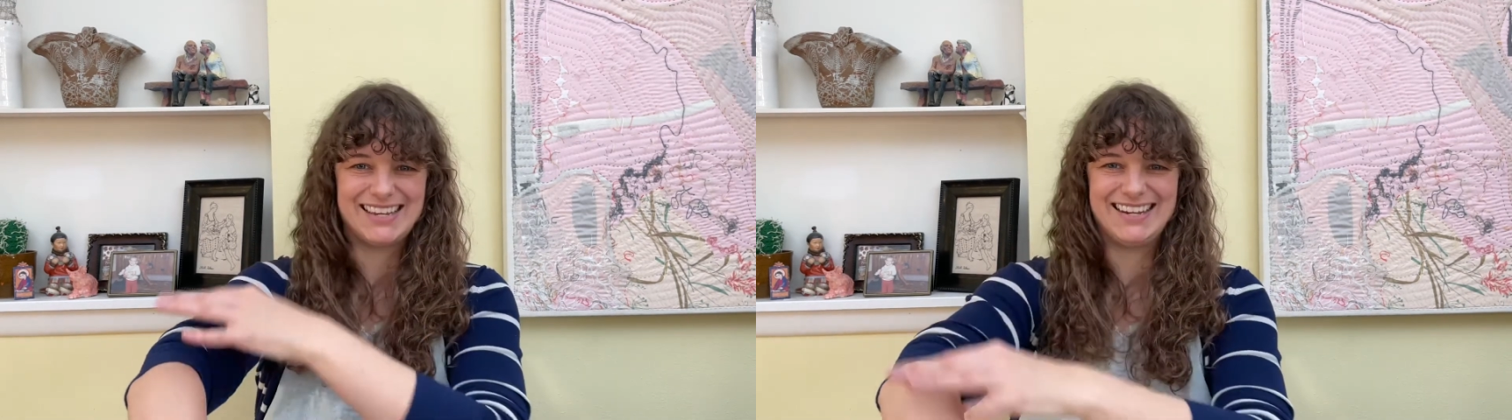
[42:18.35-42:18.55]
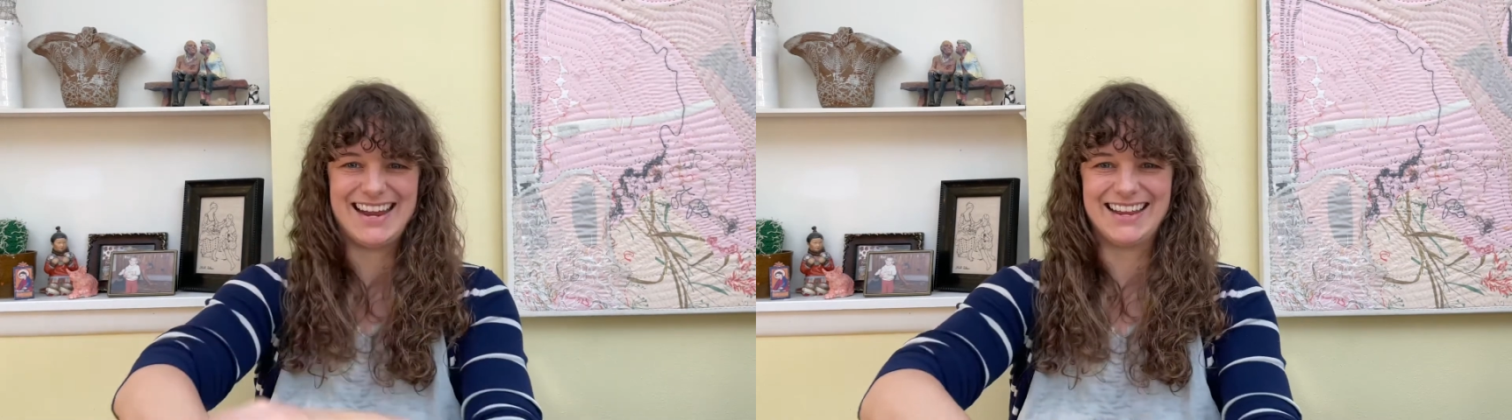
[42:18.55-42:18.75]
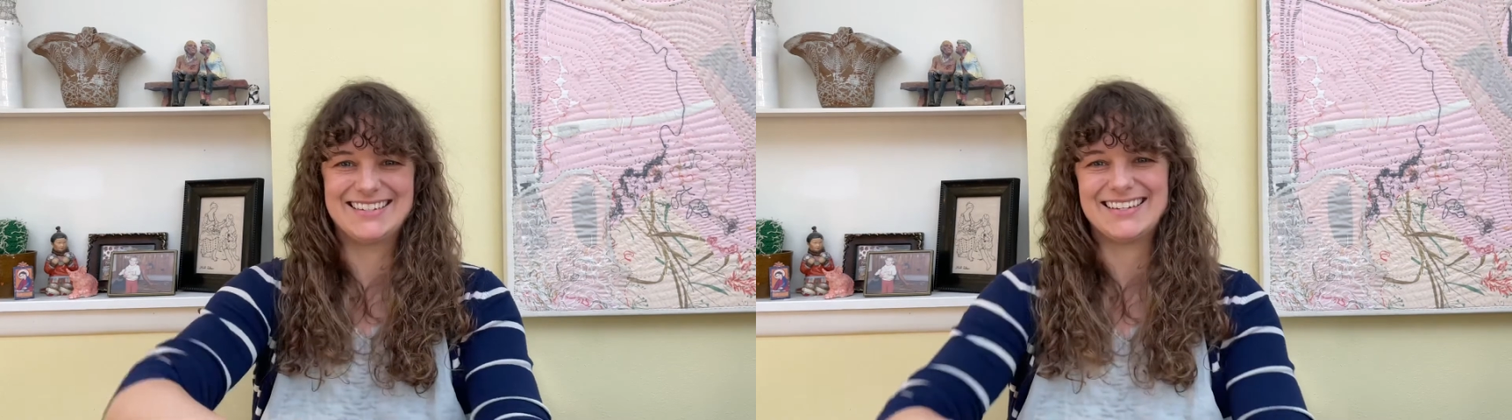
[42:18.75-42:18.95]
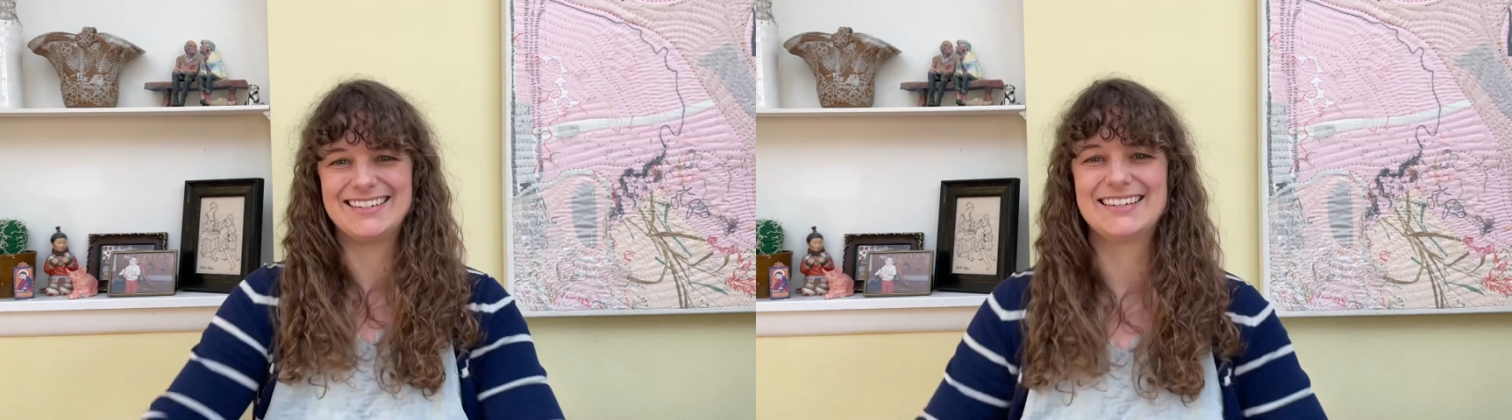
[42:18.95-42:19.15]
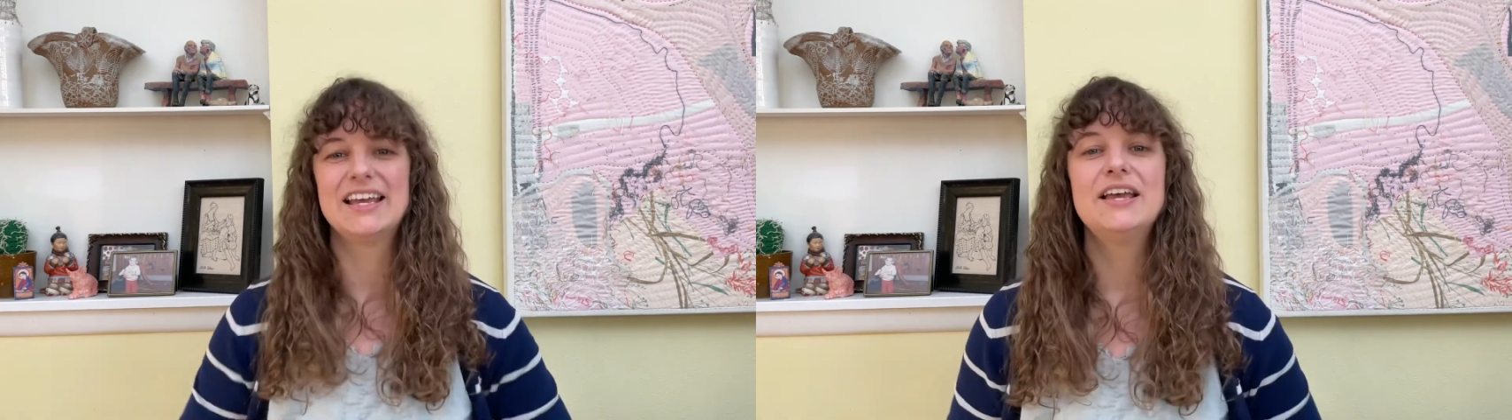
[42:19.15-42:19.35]

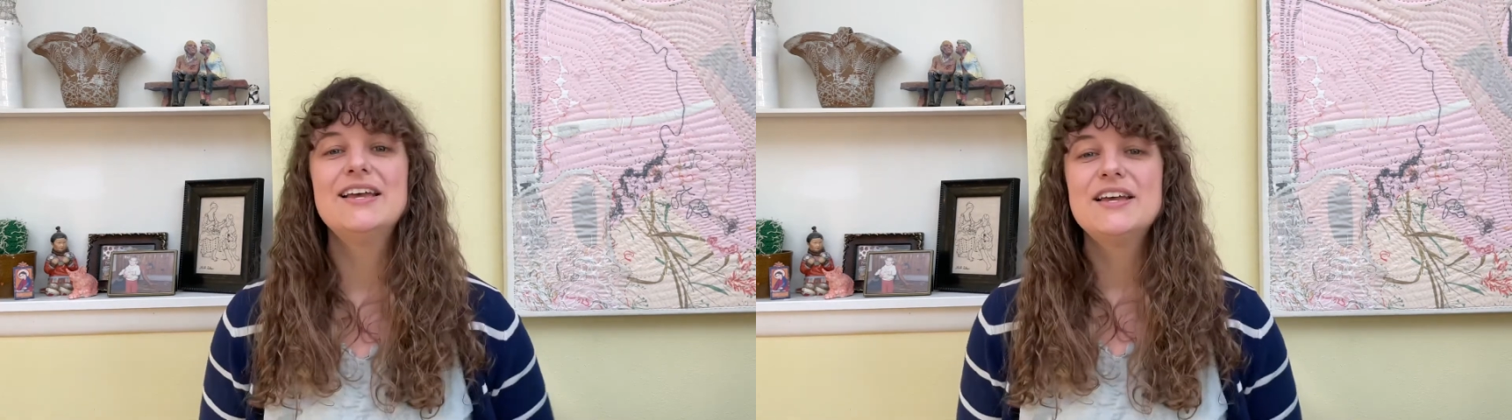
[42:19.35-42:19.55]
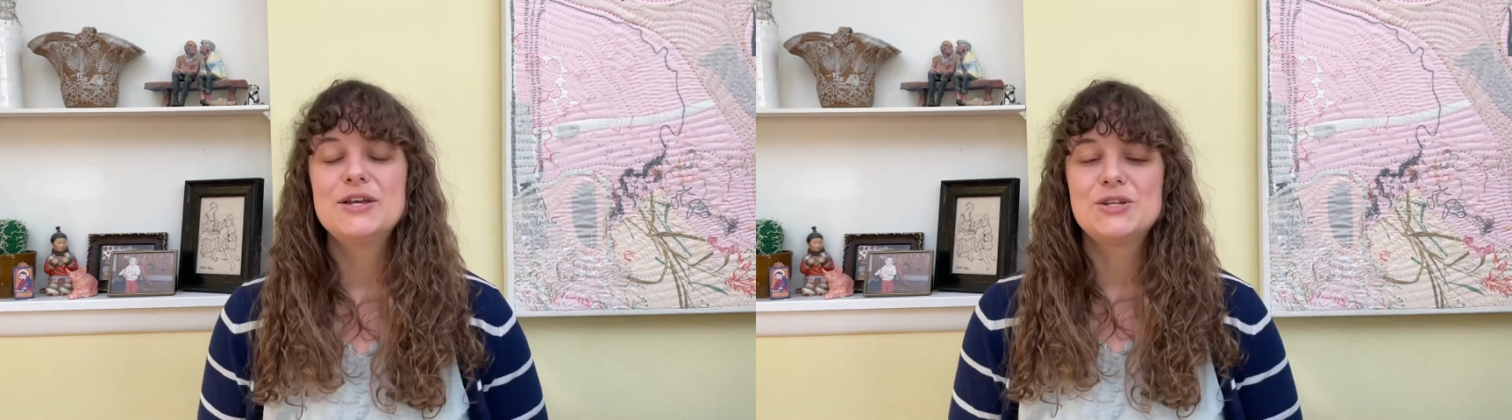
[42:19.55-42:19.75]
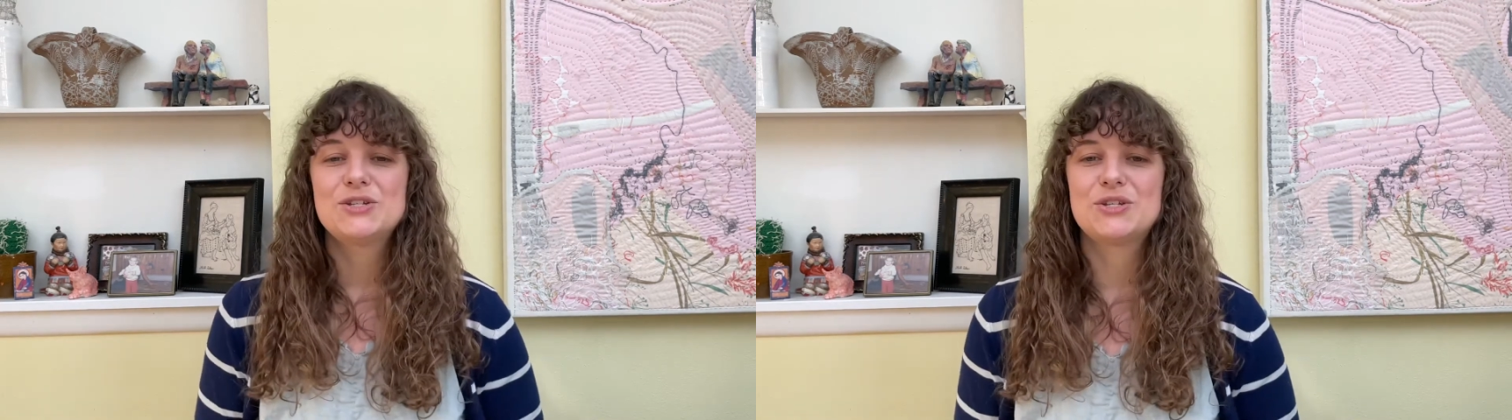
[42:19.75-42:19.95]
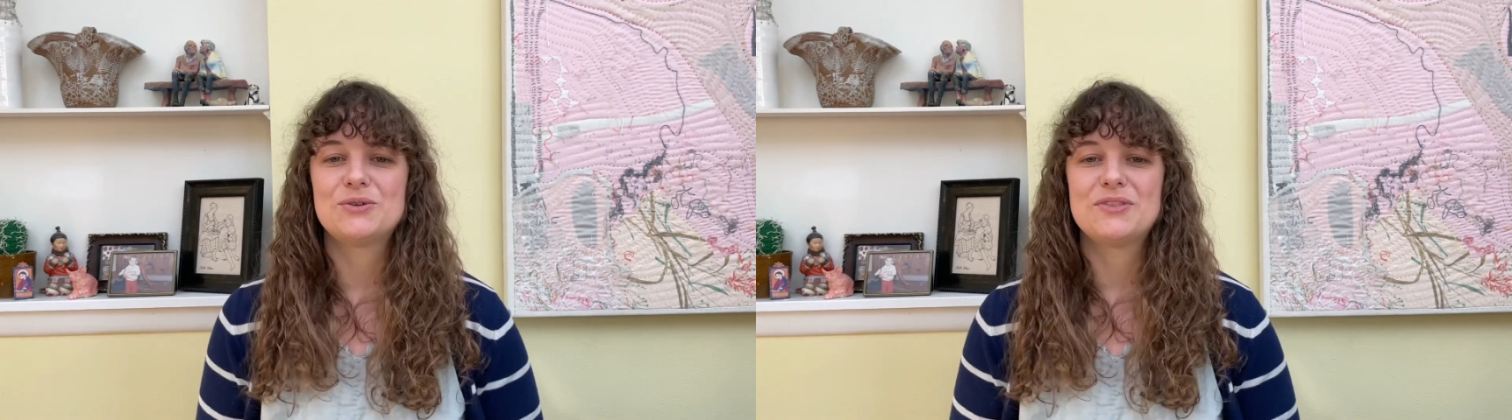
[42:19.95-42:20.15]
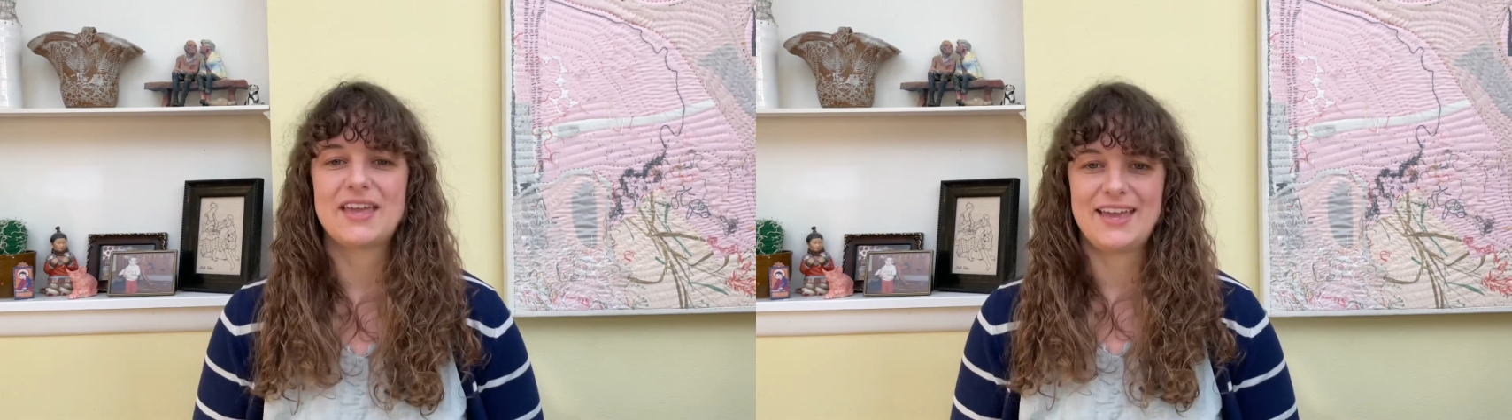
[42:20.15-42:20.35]
connected
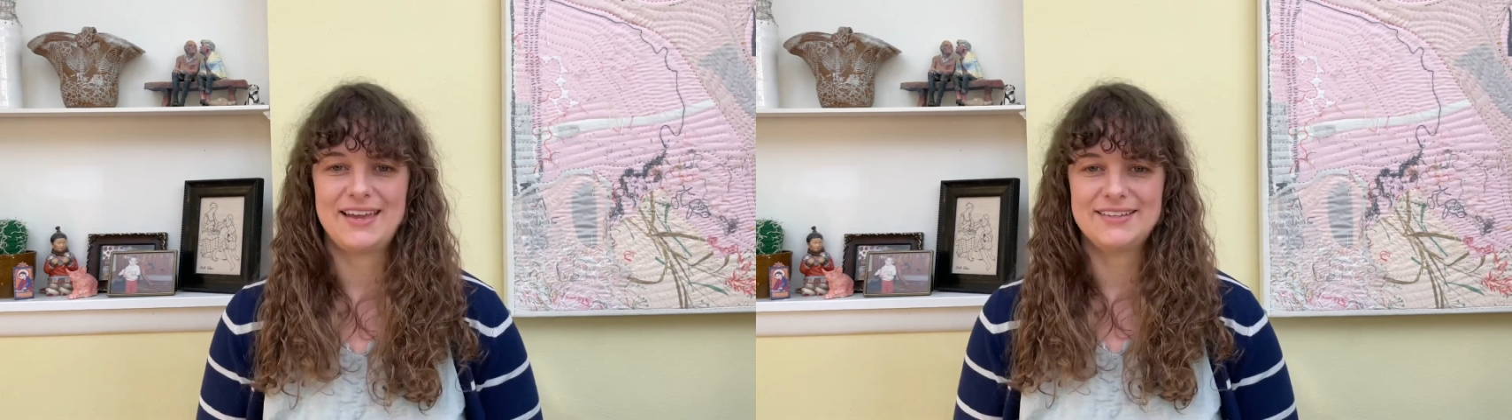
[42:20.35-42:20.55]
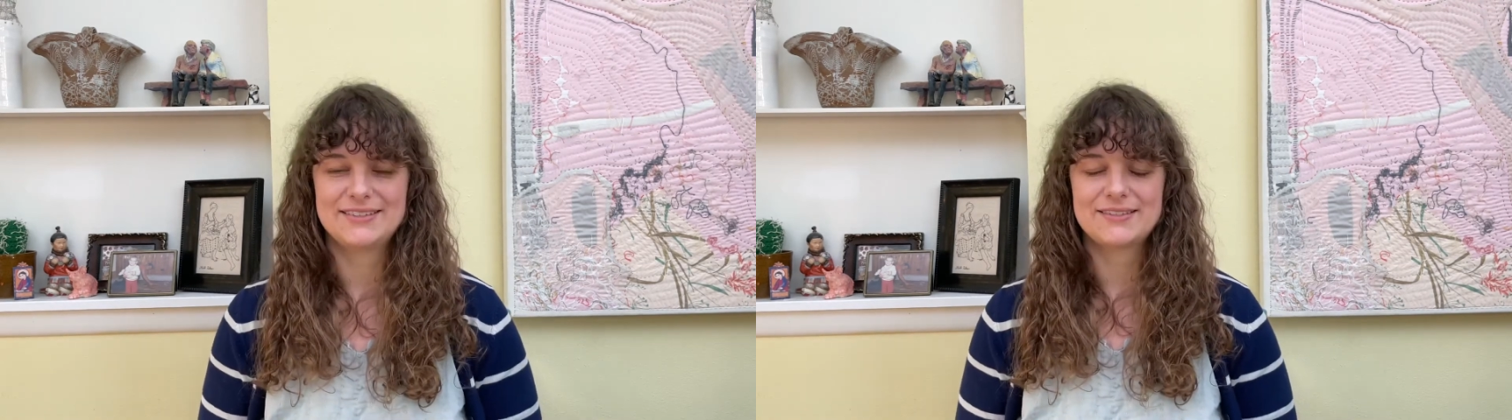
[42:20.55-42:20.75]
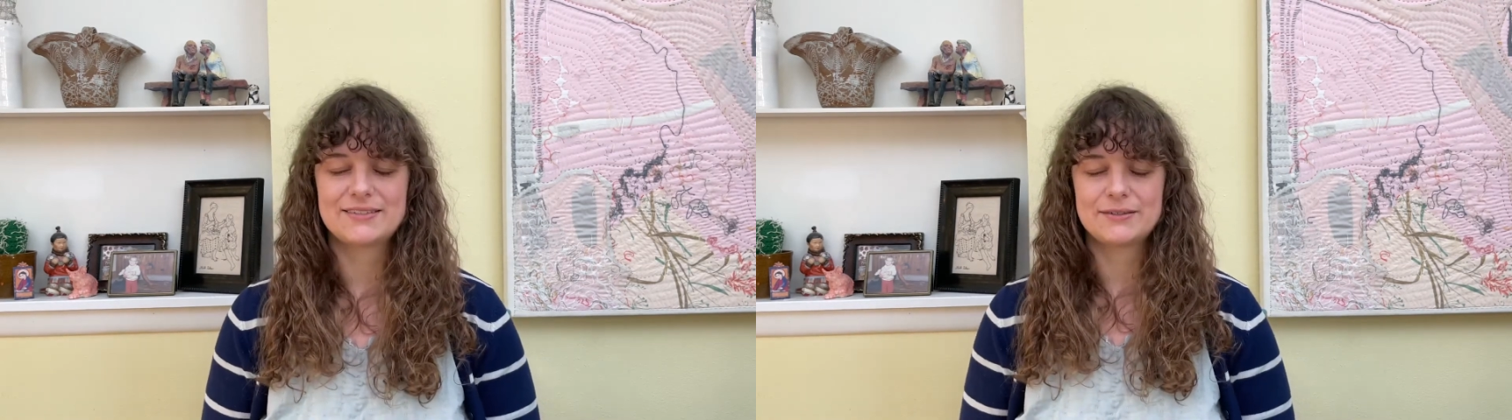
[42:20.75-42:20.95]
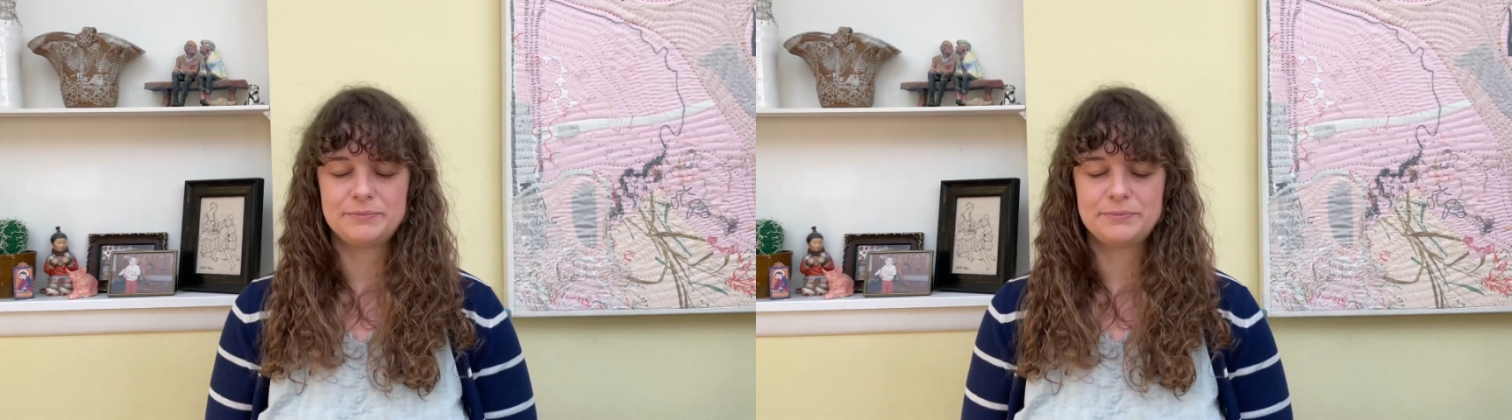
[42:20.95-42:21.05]
to the hands.